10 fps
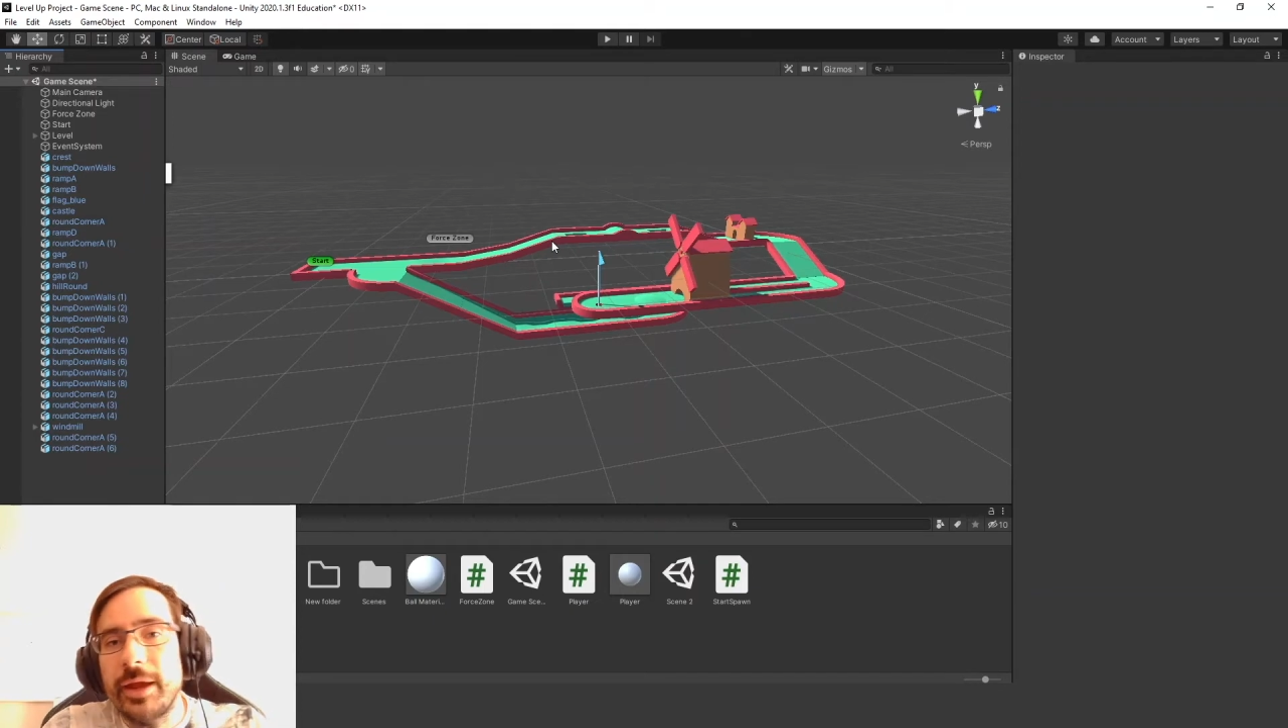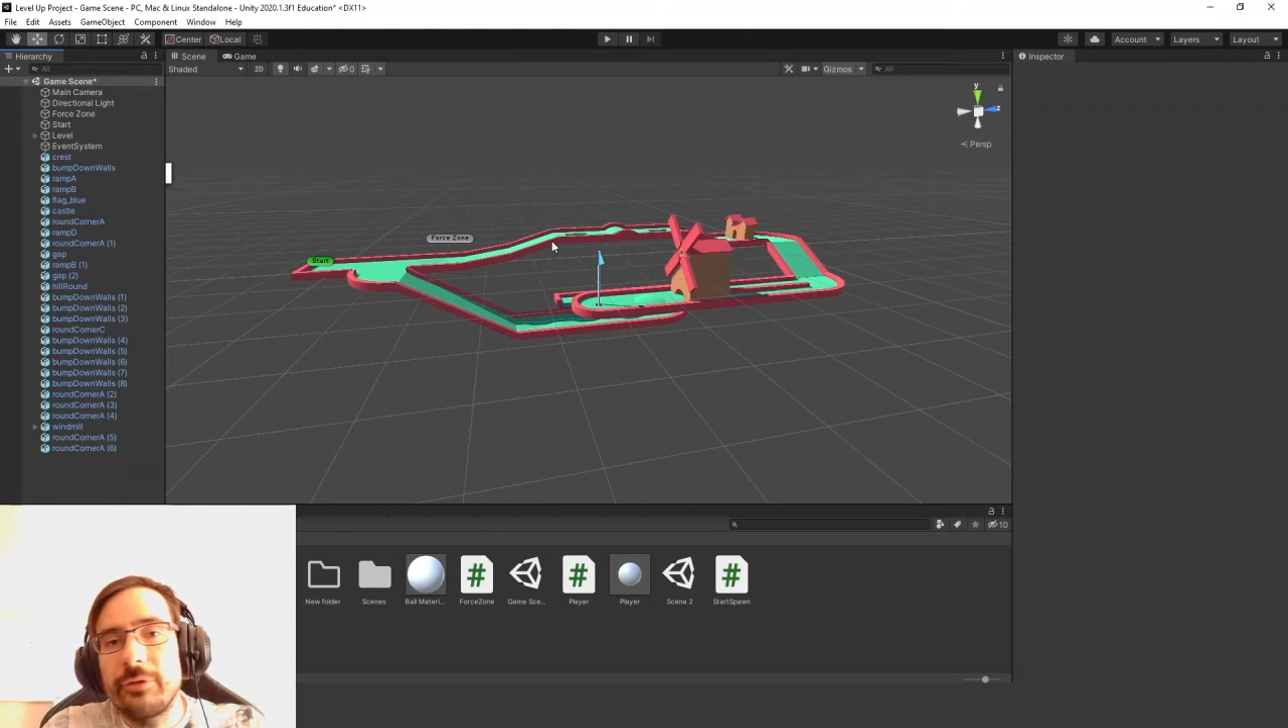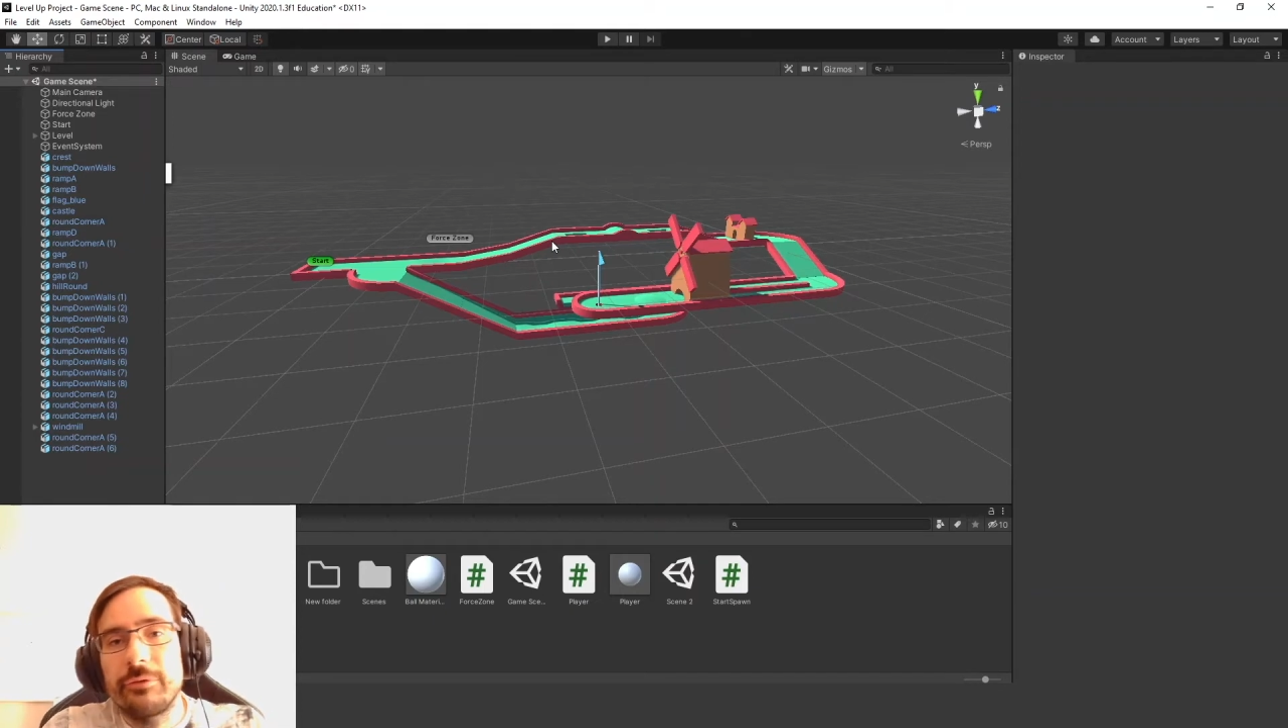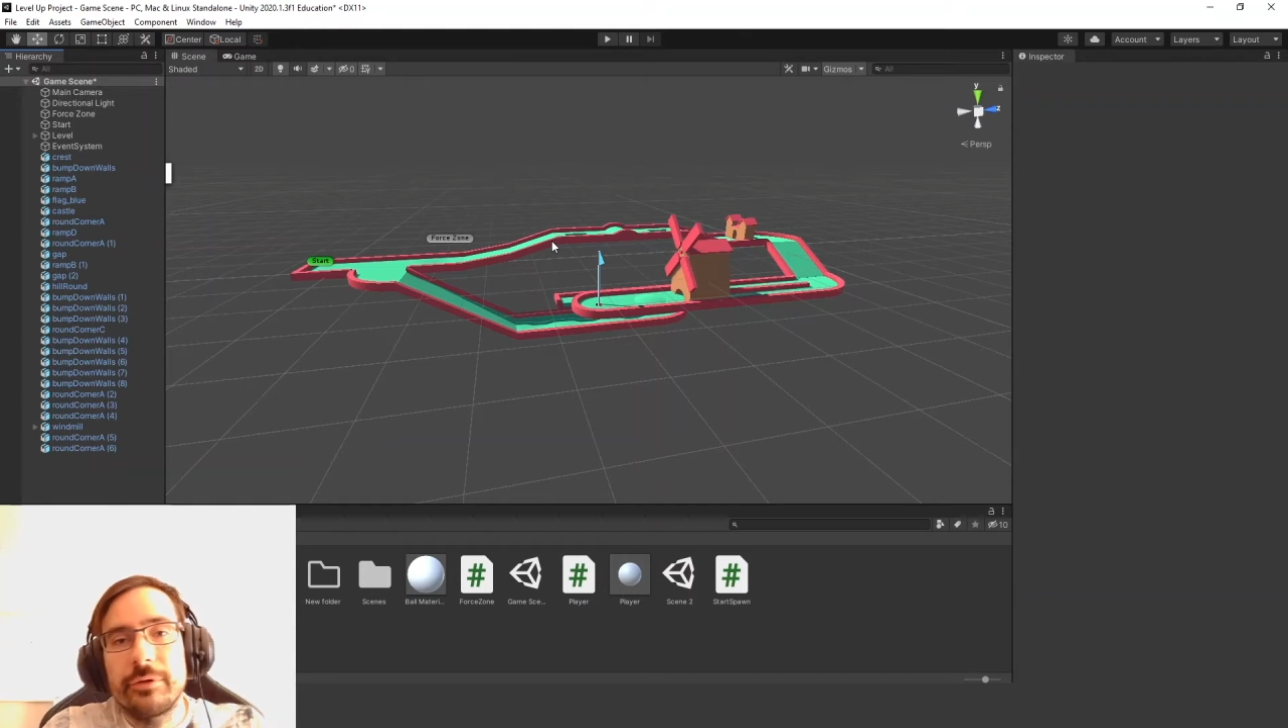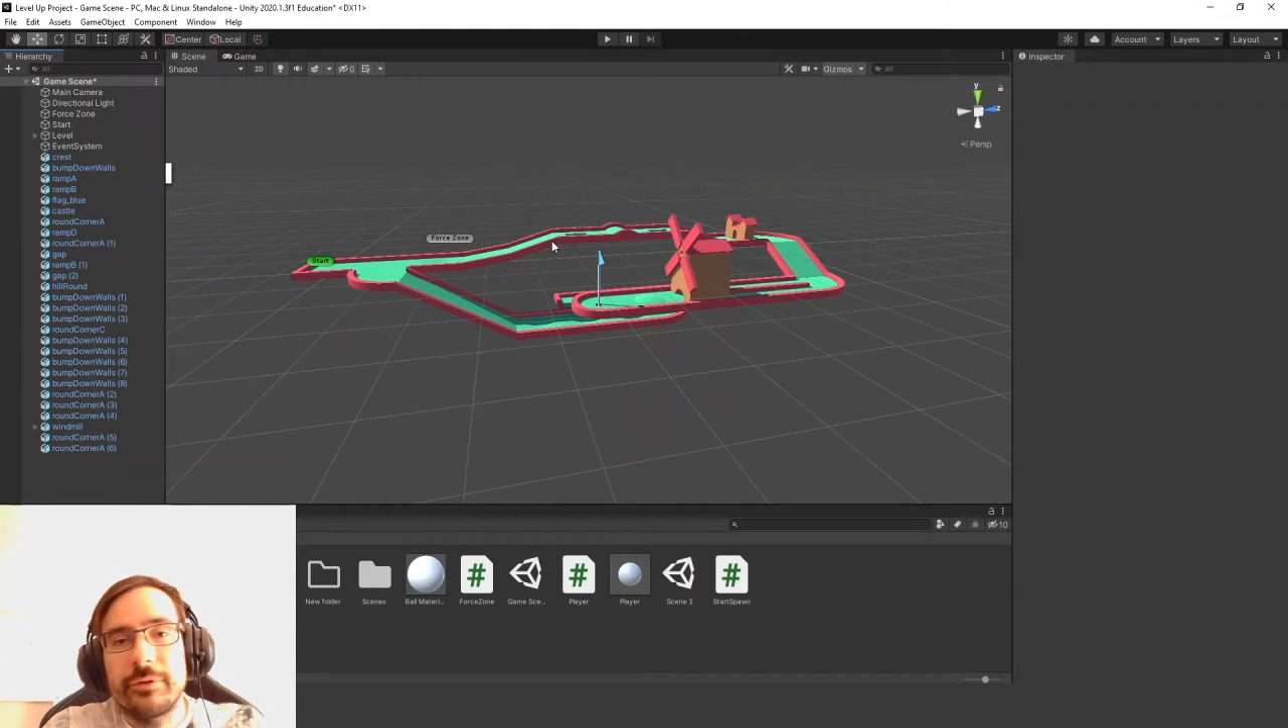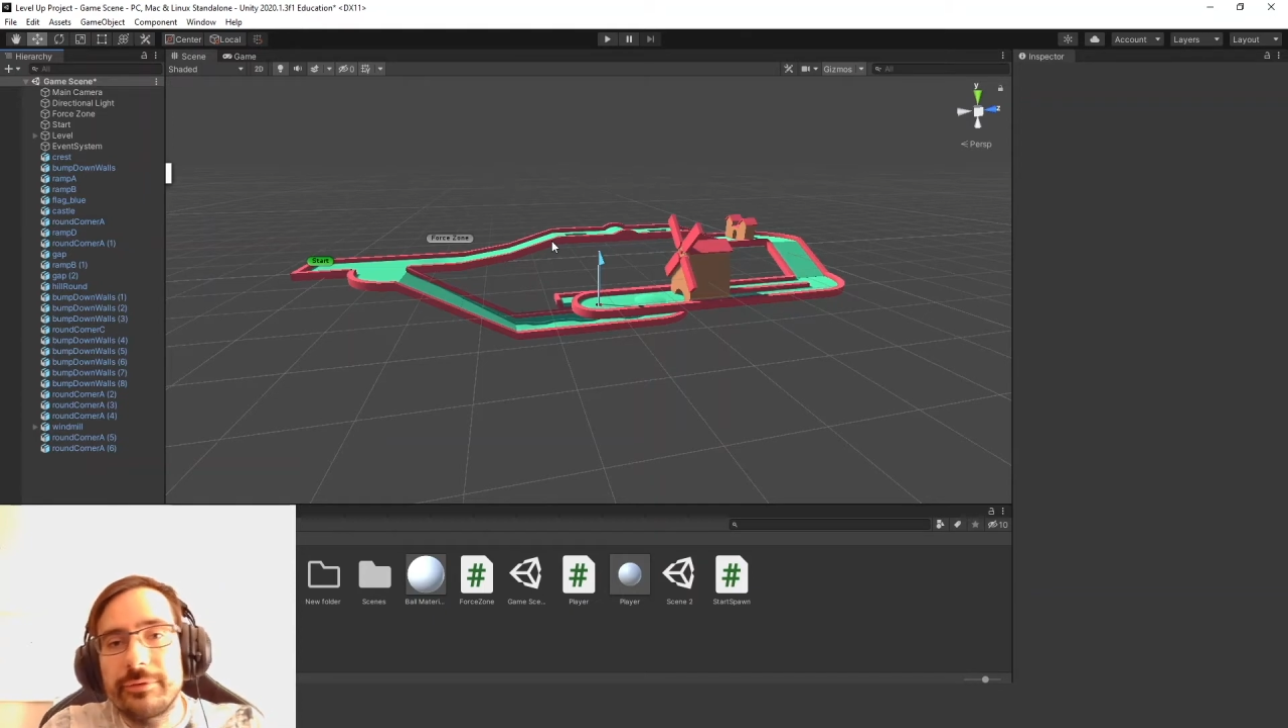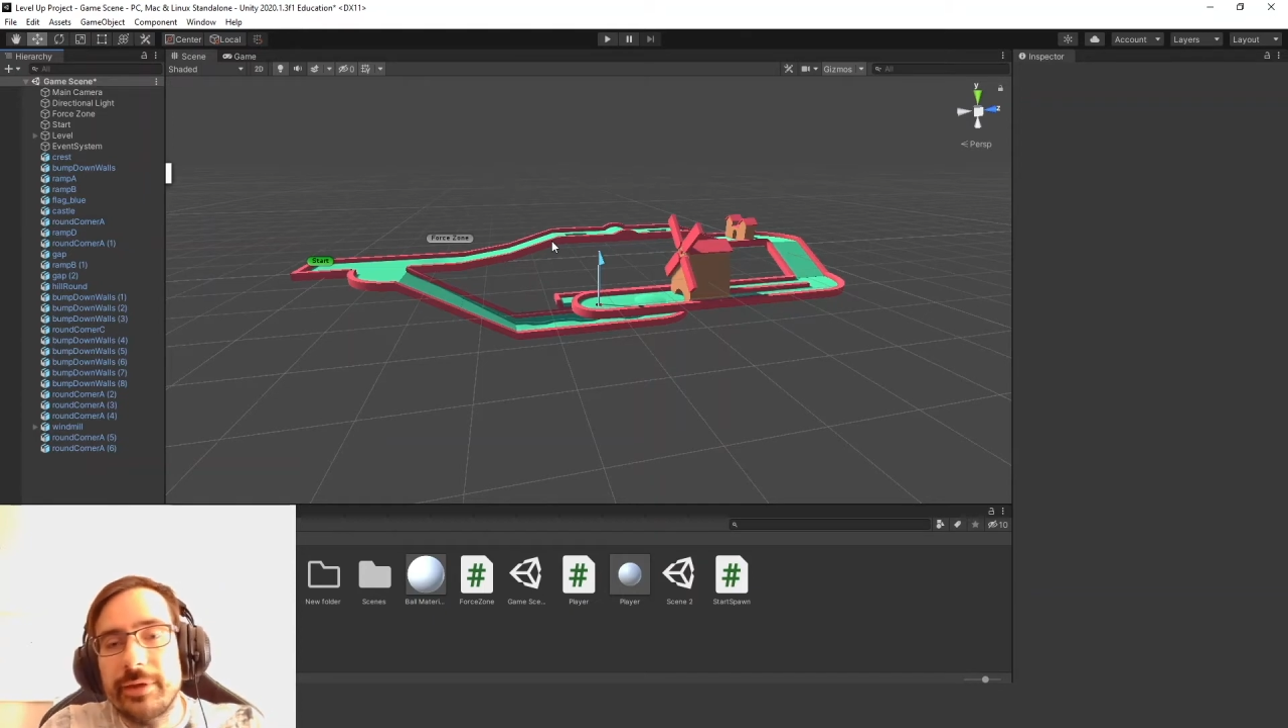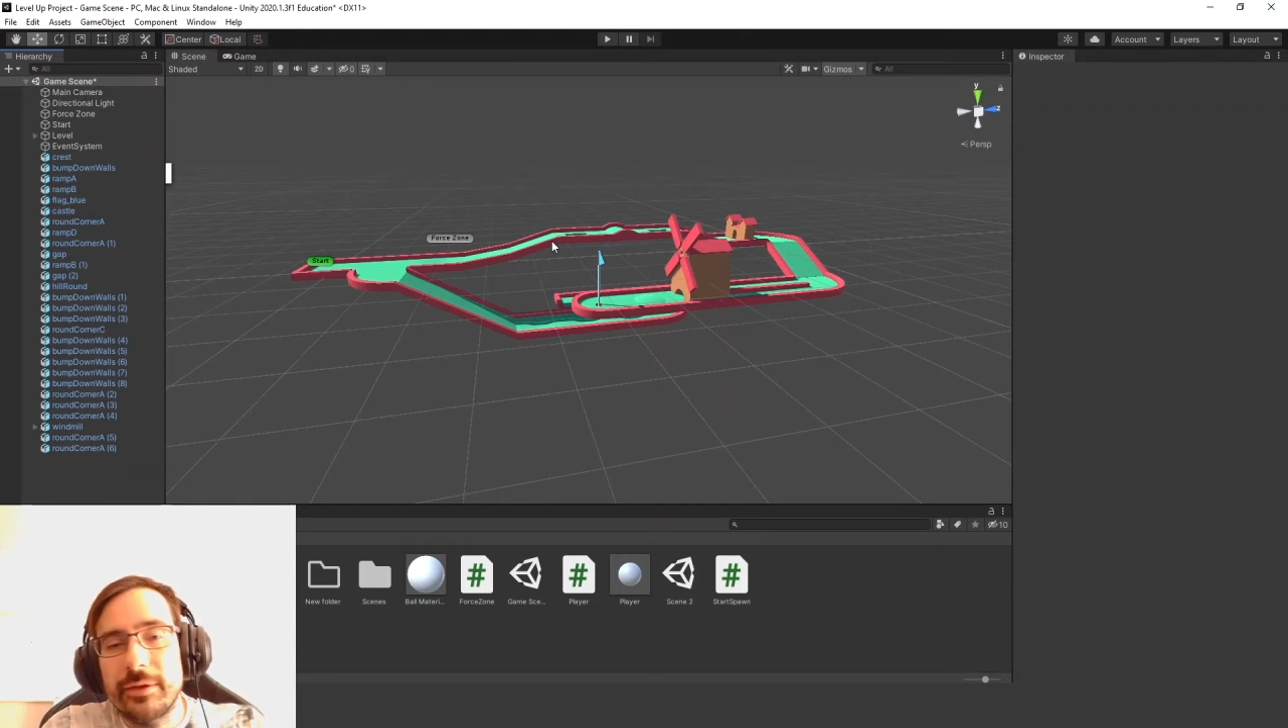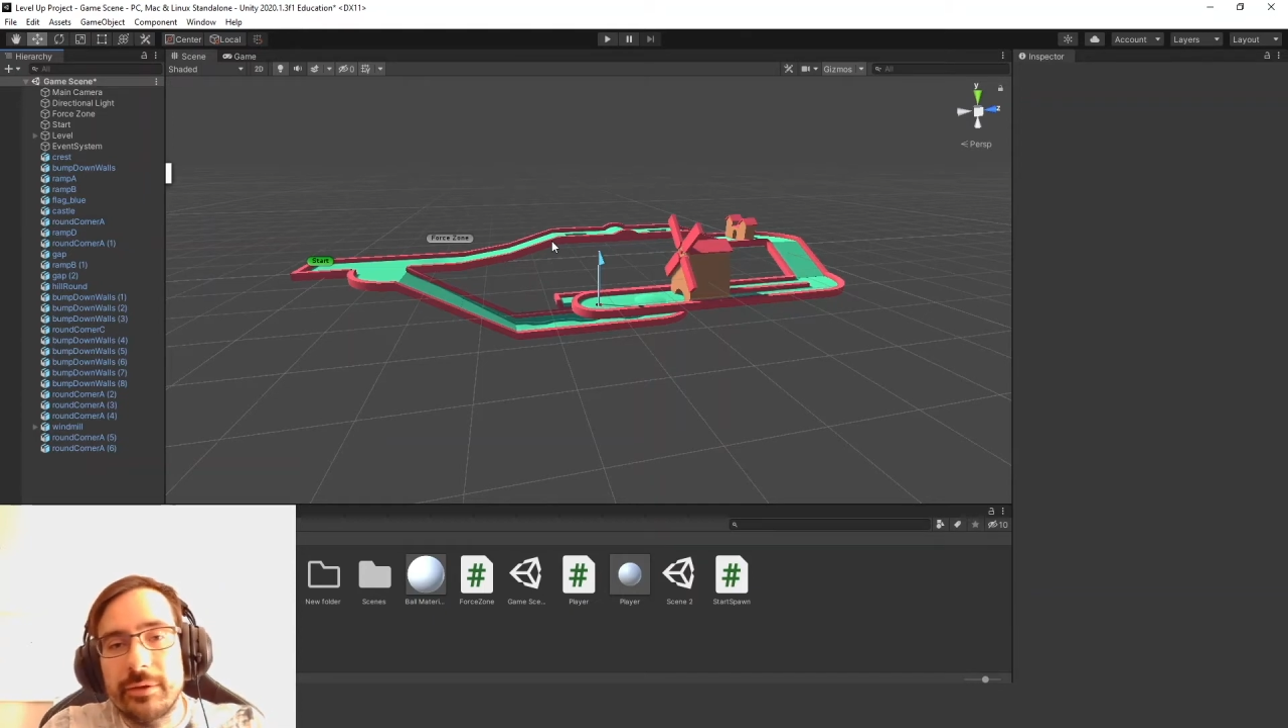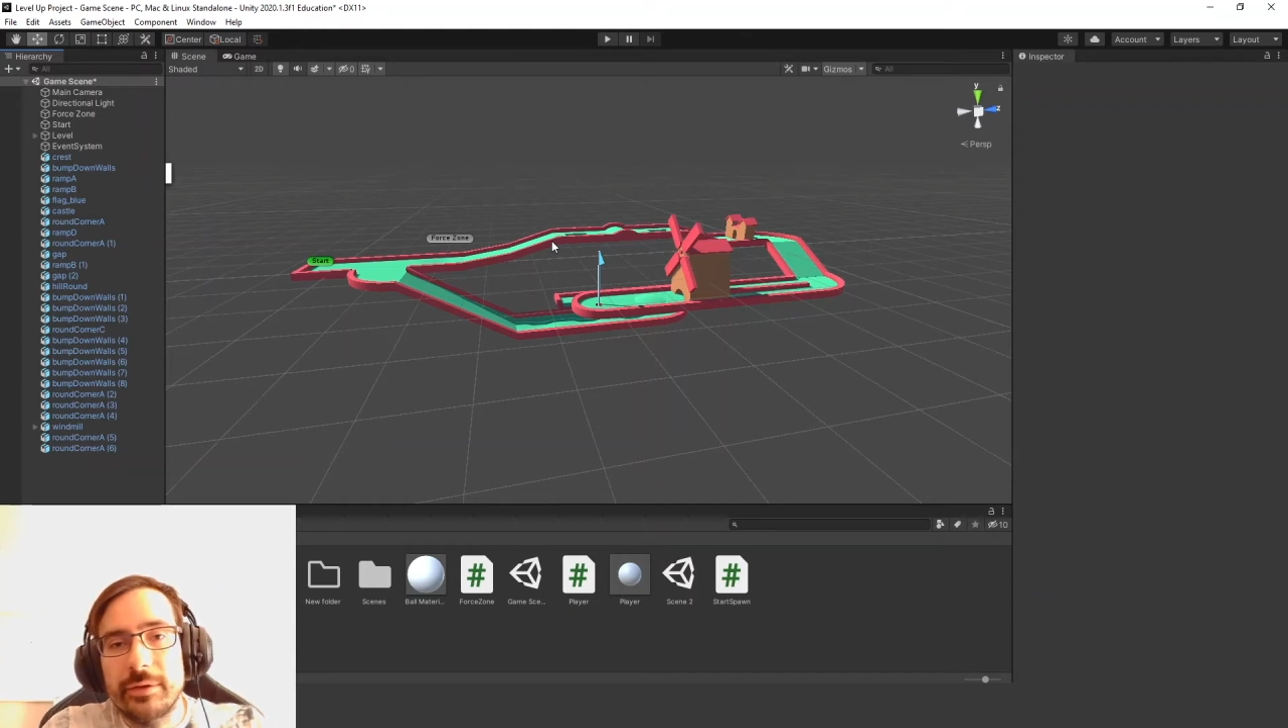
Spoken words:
areas that